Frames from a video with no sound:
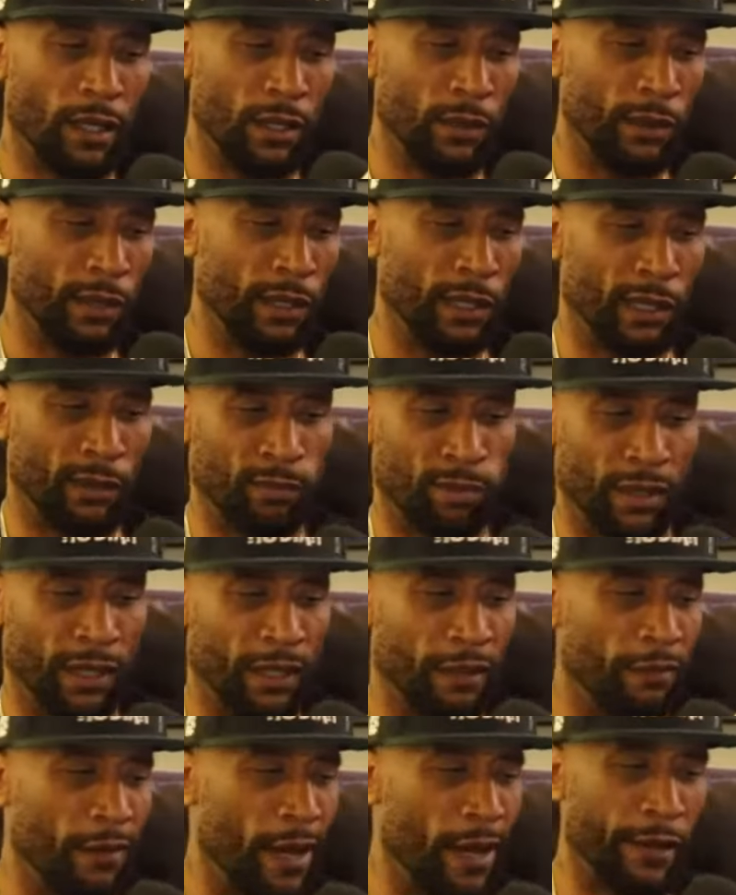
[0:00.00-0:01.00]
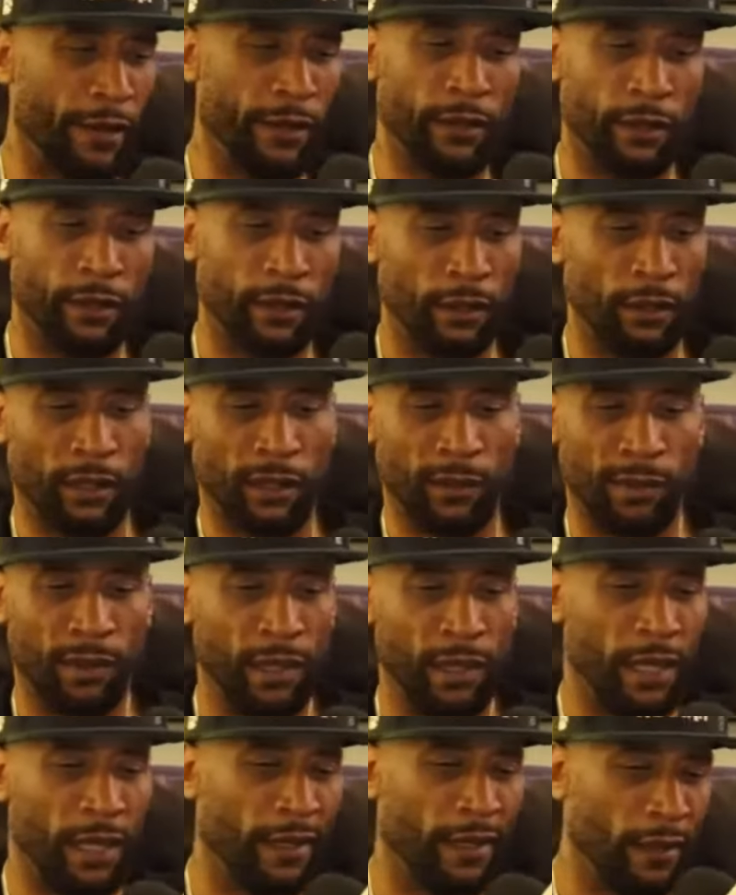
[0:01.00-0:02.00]
So we just bring records and just
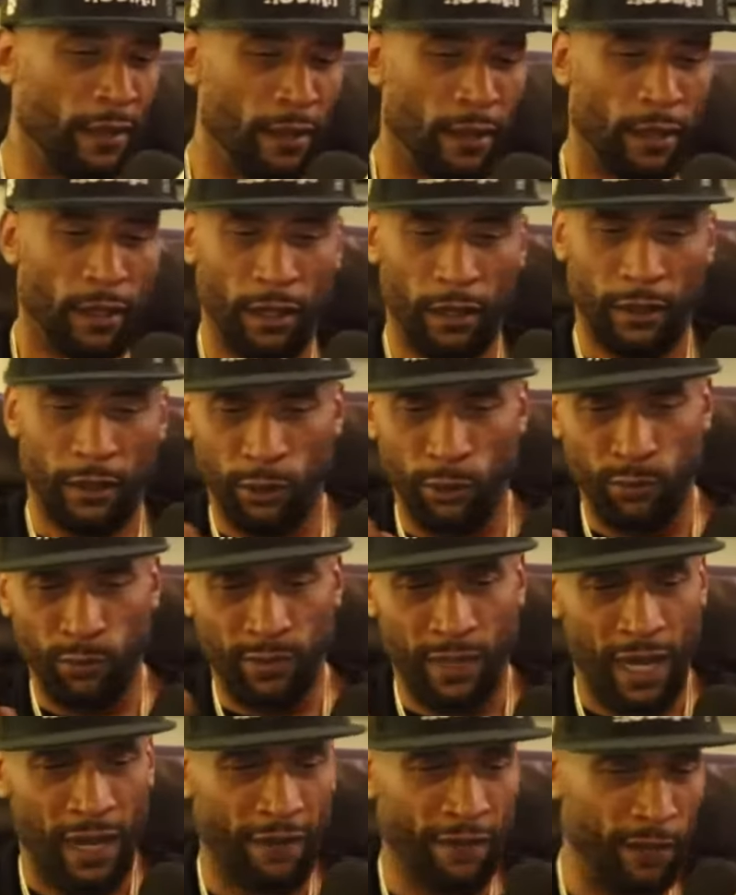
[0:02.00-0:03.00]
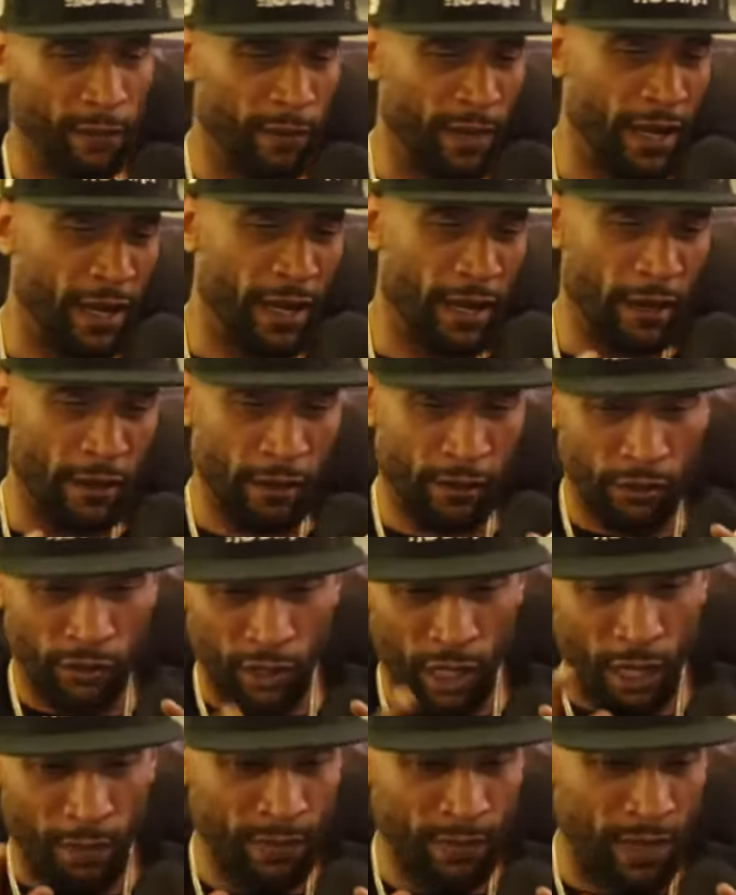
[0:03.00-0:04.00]
be like, loop that from there and
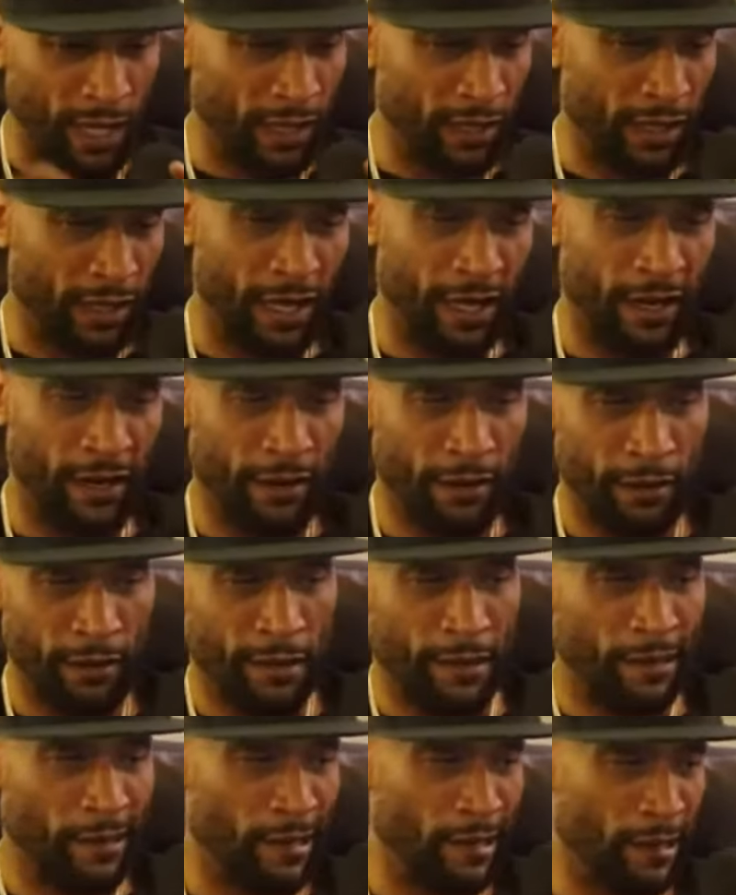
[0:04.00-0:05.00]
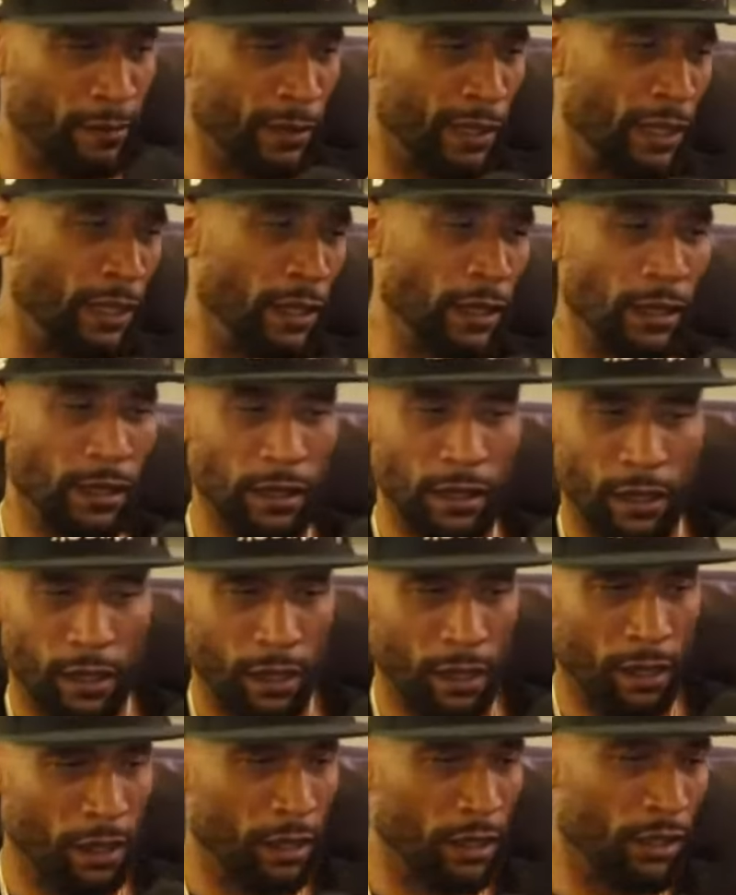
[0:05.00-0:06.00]
chop that there, and you know what I mean?
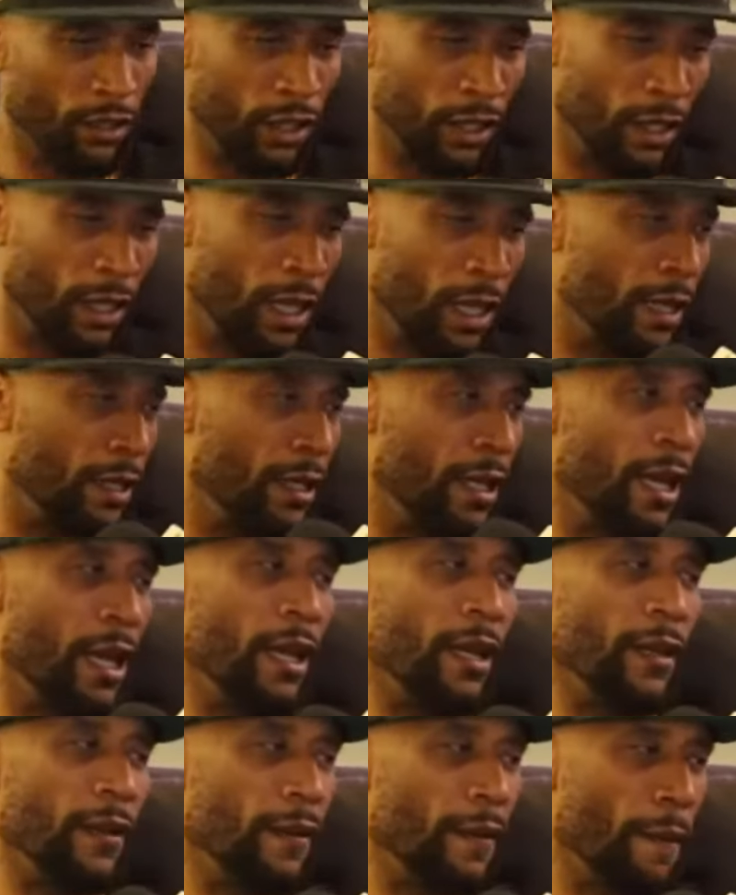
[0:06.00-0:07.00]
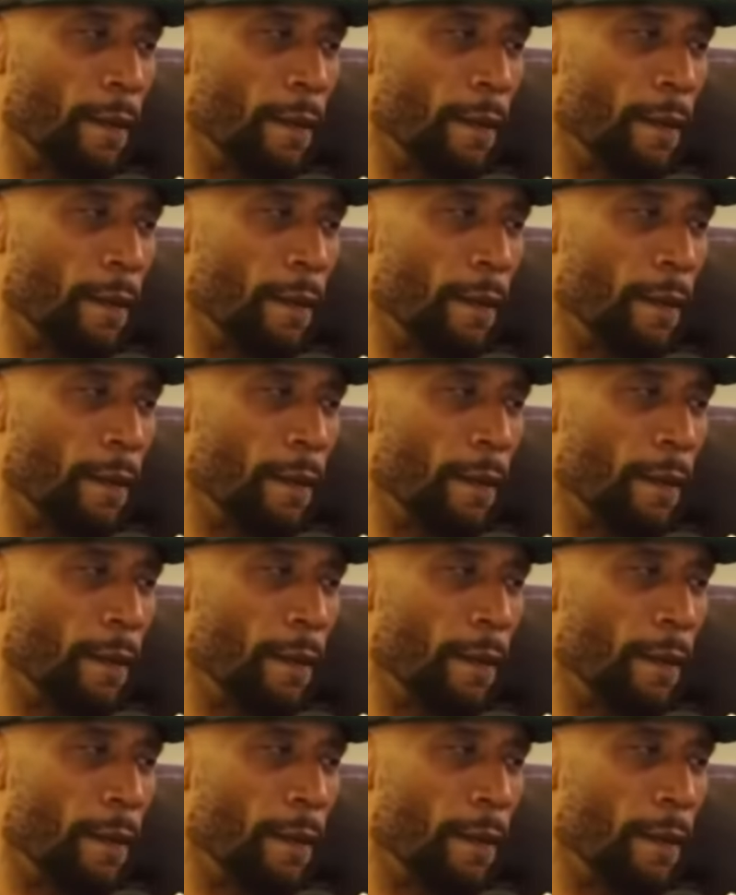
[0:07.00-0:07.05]
Shit like that.